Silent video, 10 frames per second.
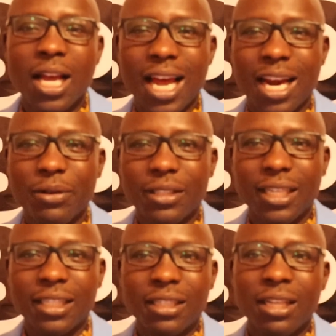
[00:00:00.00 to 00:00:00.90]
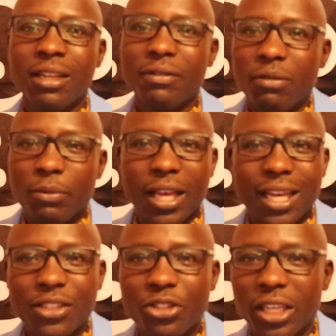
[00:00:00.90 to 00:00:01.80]
allowances from the
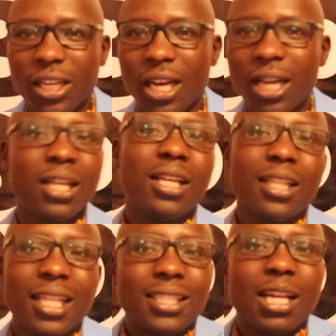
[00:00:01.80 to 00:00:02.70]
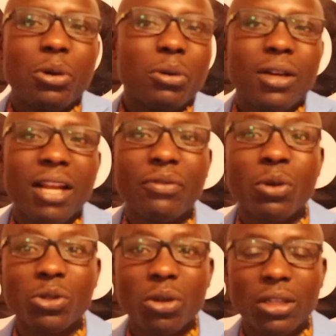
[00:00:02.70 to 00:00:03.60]
exchequer. That's how life
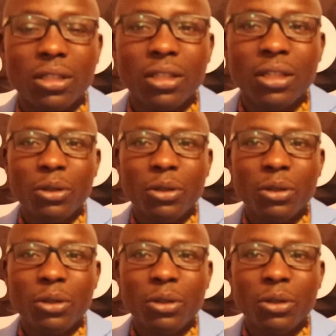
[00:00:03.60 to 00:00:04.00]
goes on.